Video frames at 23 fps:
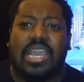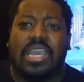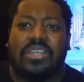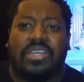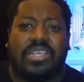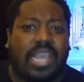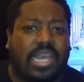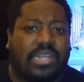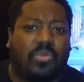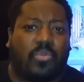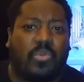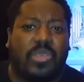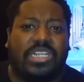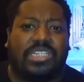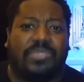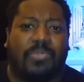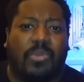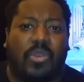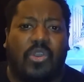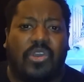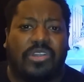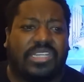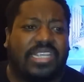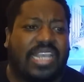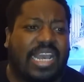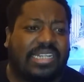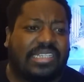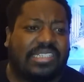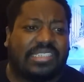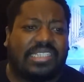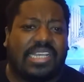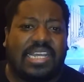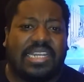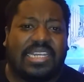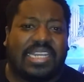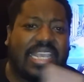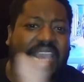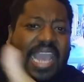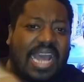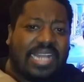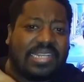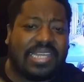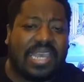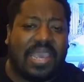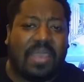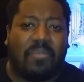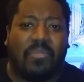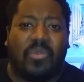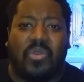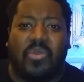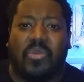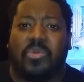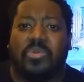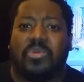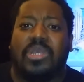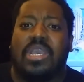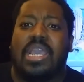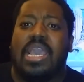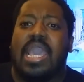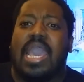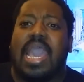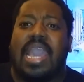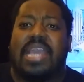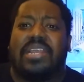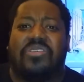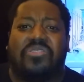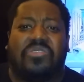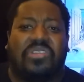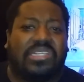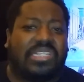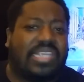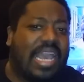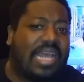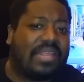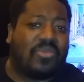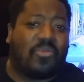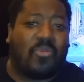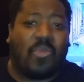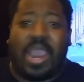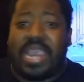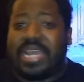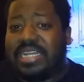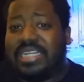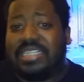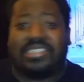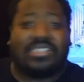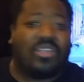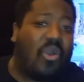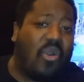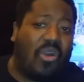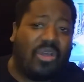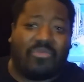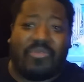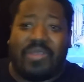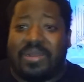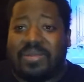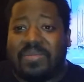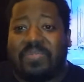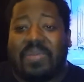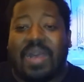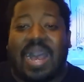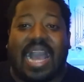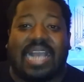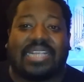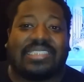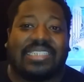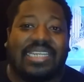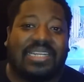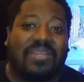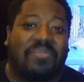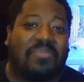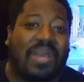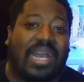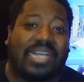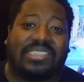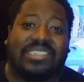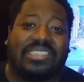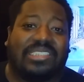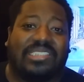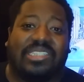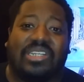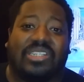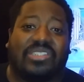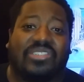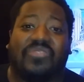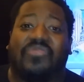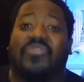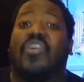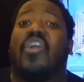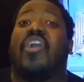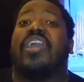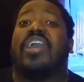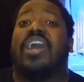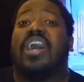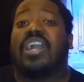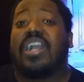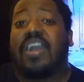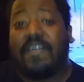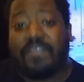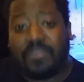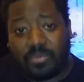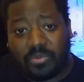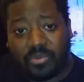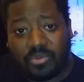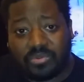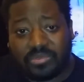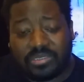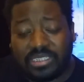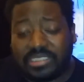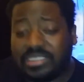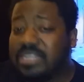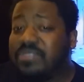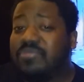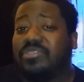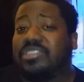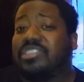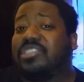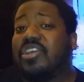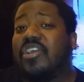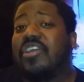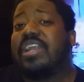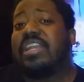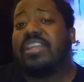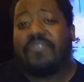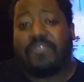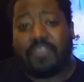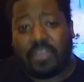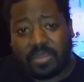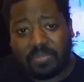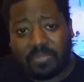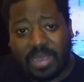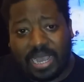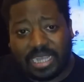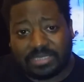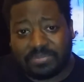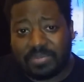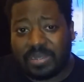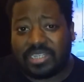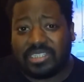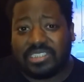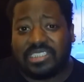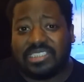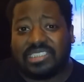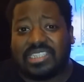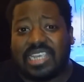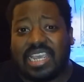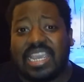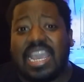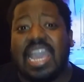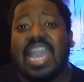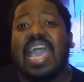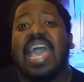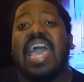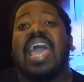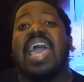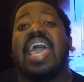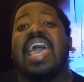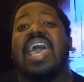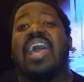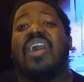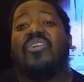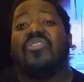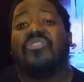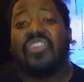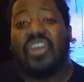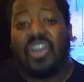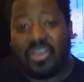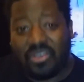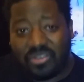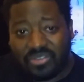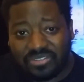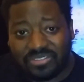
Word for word: you got the Ouija board, you got the sun, the goddamn moon, and you just got the whiteness all around the box, and the box just looks very uncomfortable. Just even stirring at the fucking box makes you just say, hell no,